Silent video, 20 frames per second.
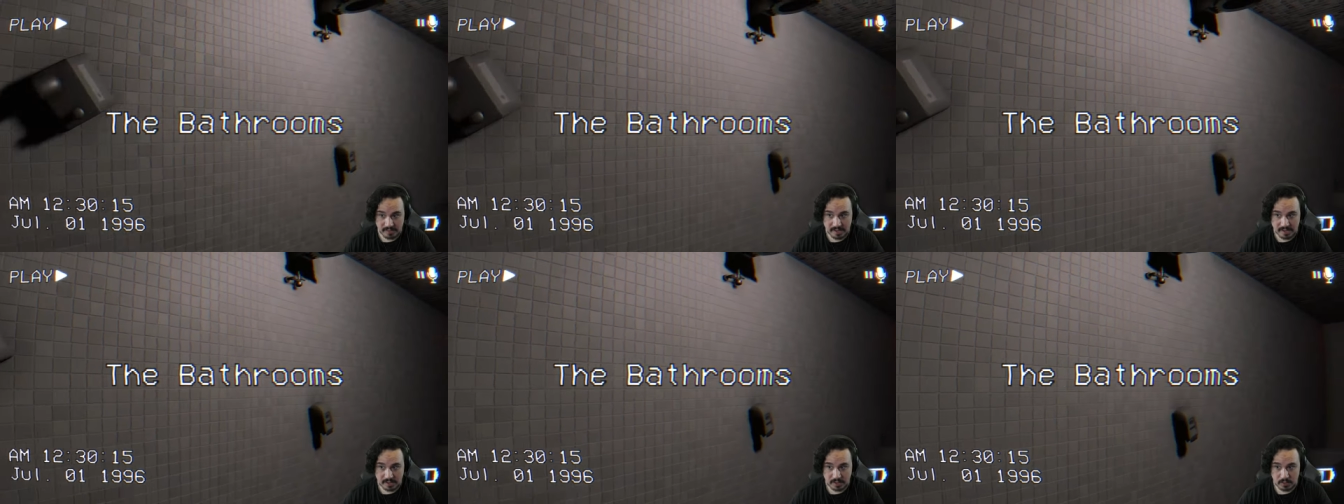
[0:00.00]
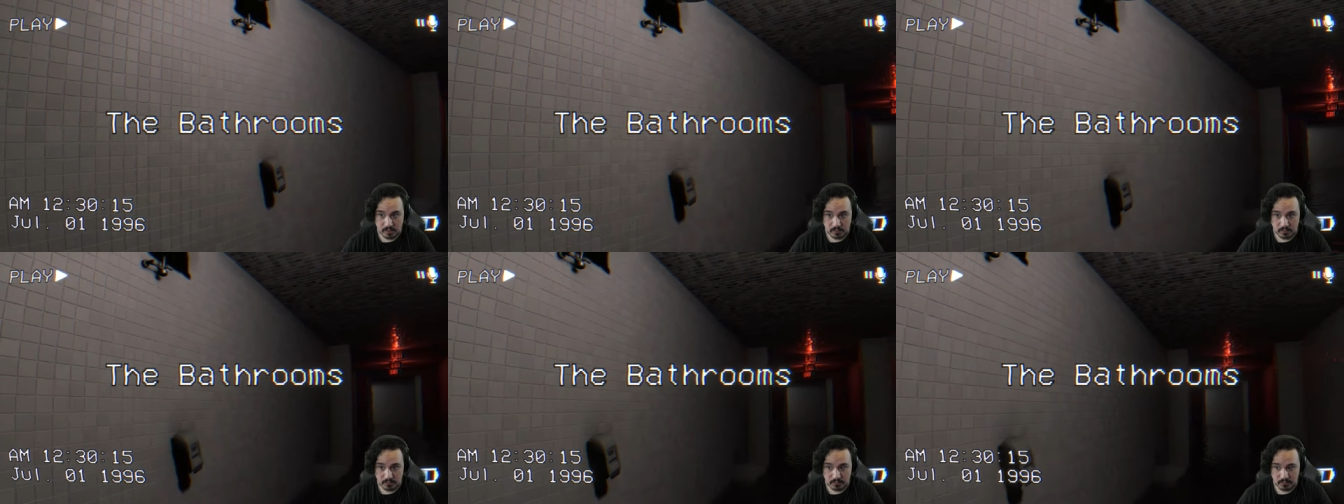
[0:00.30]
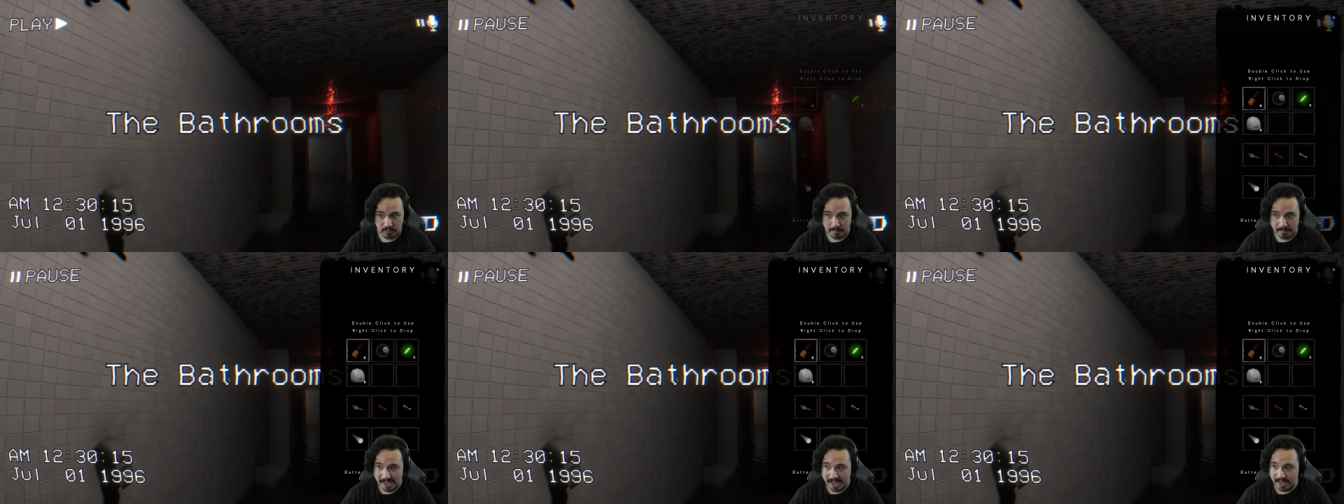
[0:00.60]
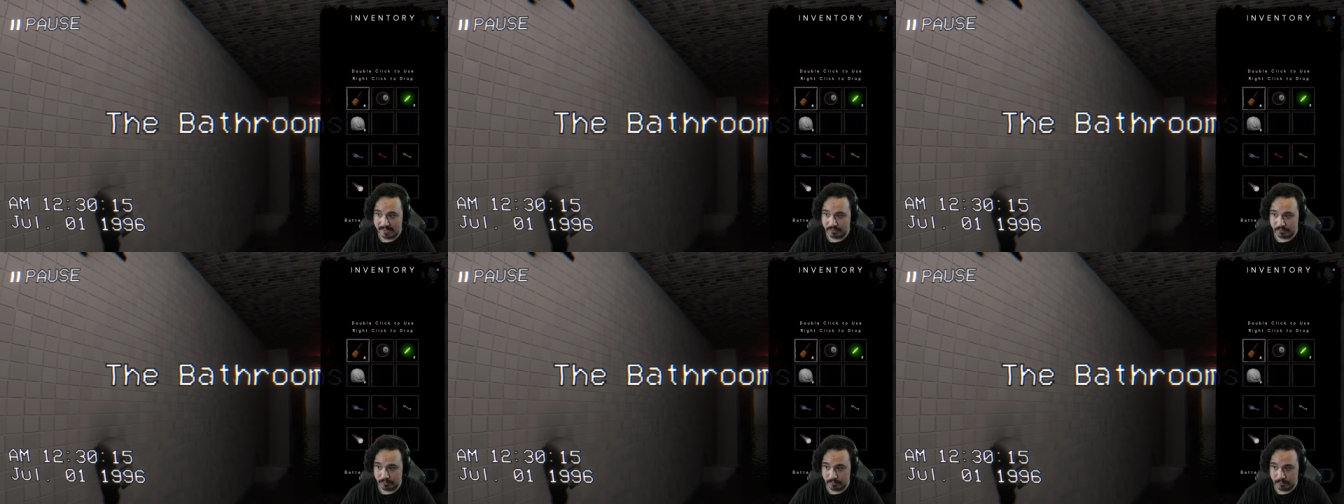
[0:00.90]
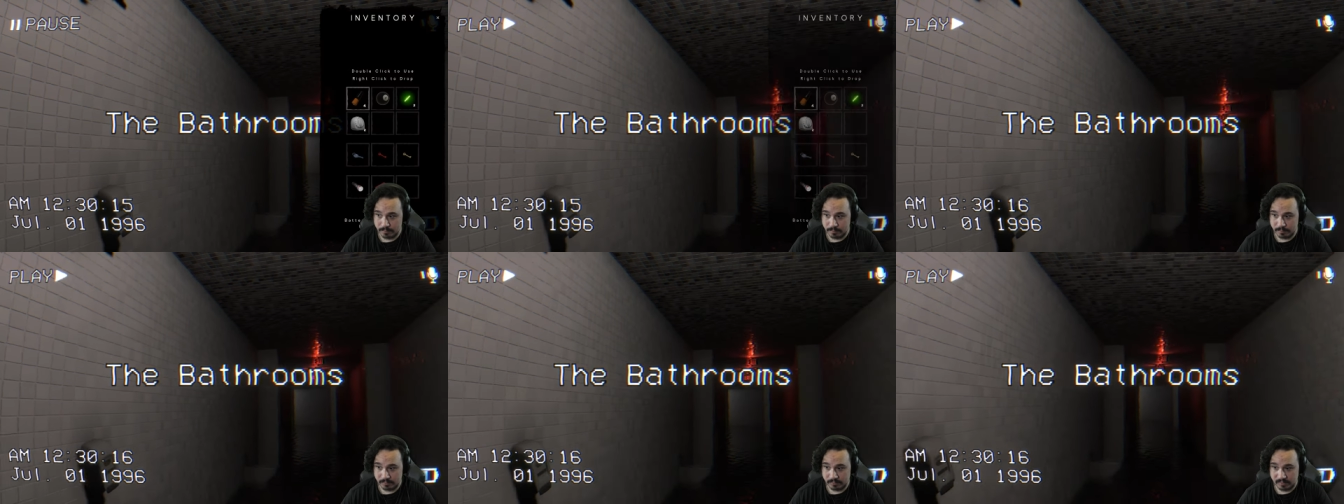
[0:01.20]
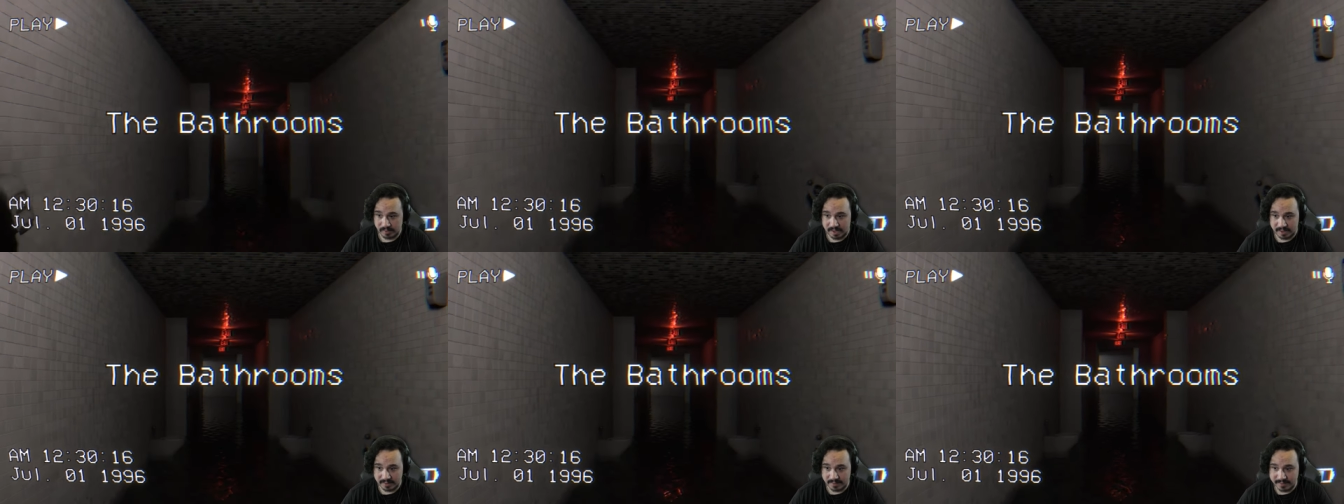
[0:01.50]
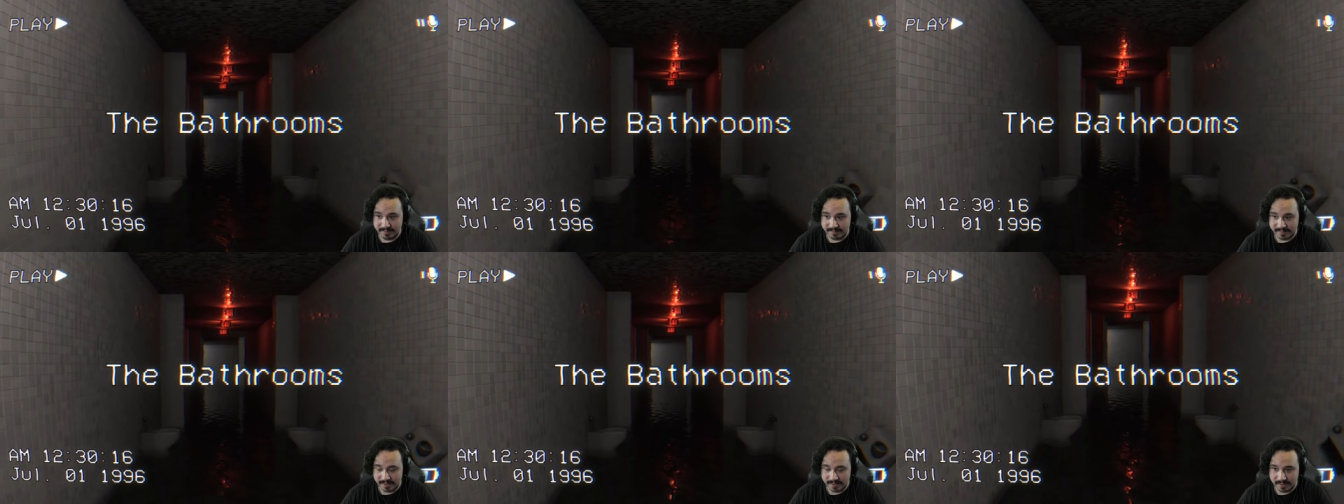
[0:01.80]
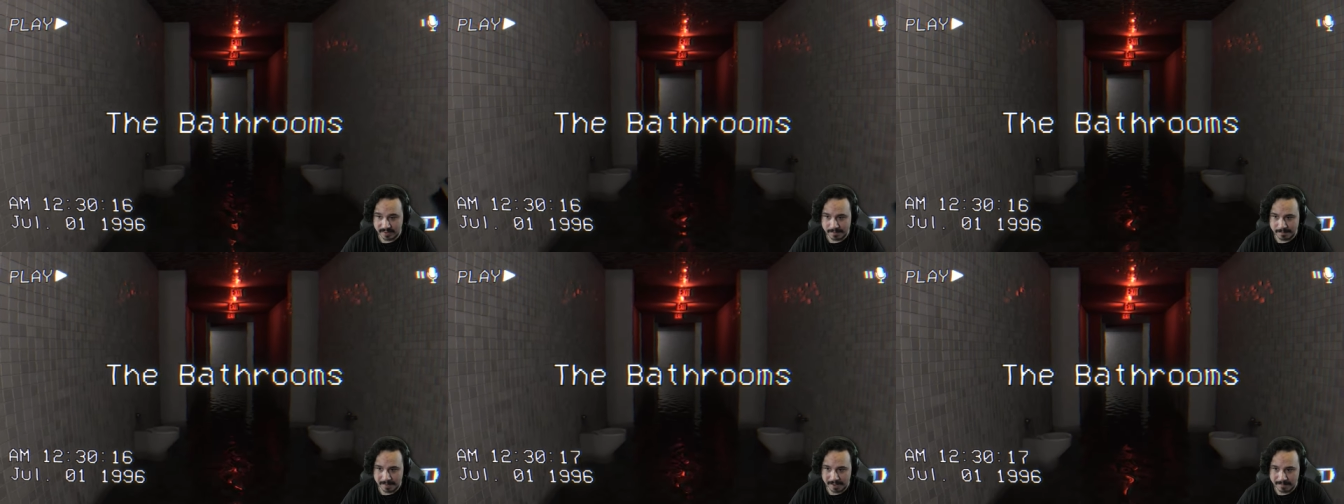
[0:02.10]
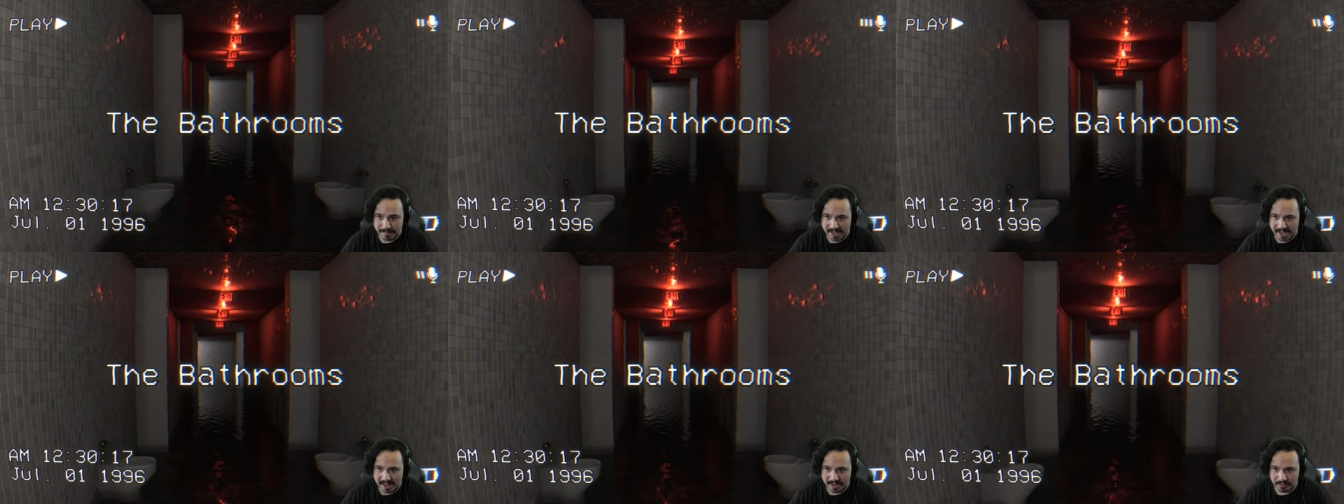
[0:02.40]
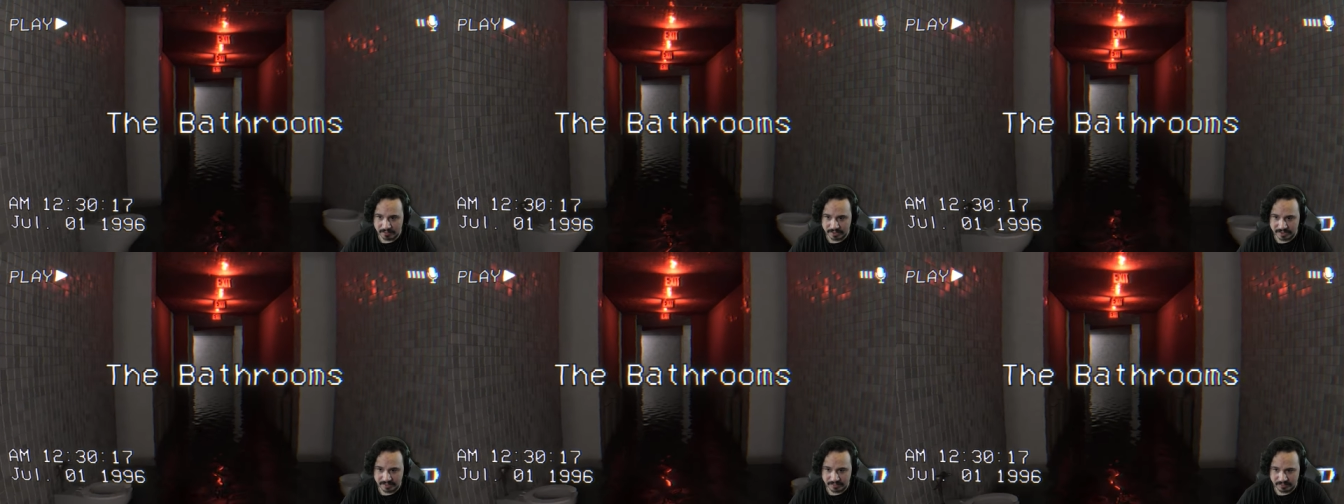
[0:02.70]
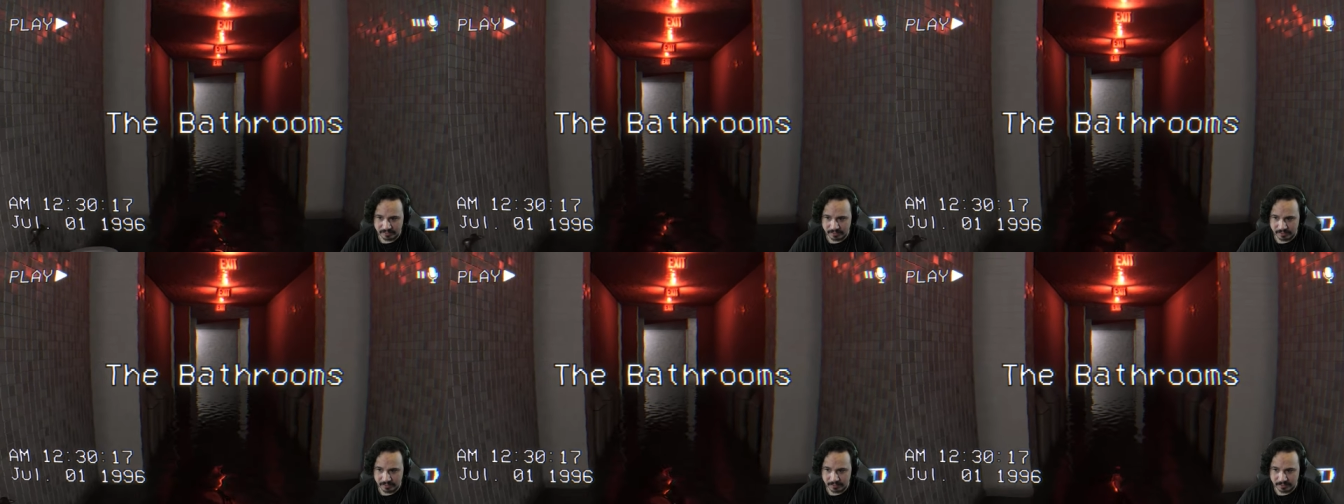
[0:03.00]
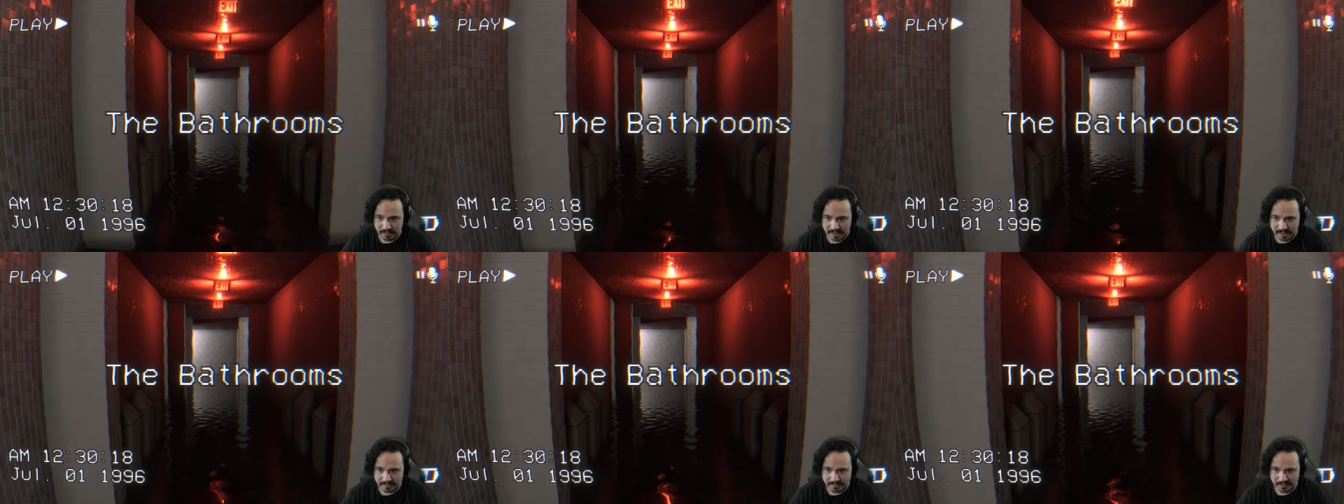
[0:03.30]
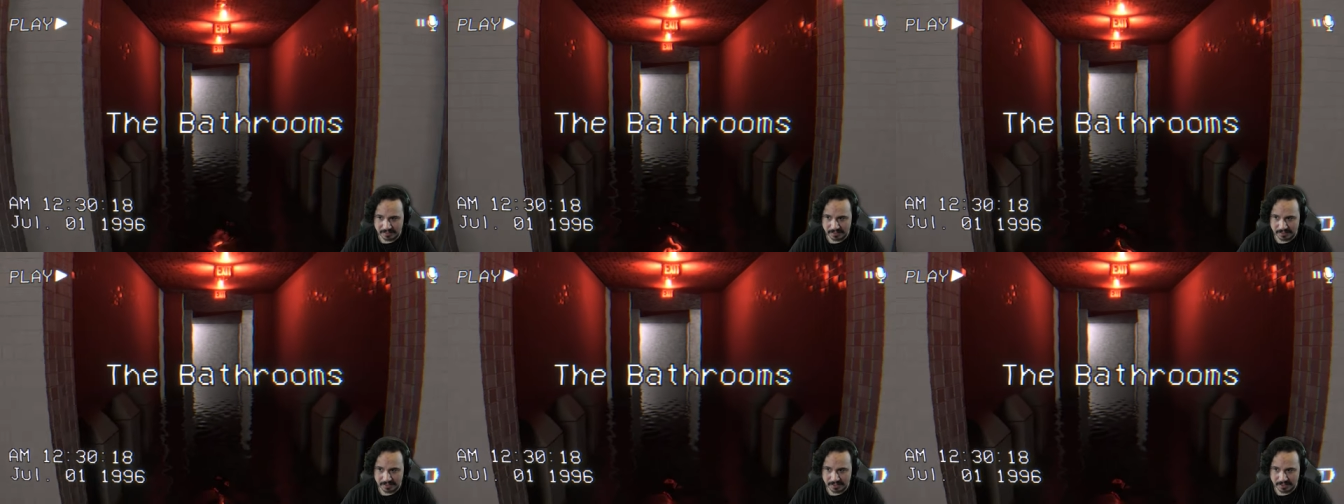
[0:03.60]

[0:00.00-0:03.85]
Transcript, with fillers: Thank you for the bathrooms. At least I keep my batteries too. That's good.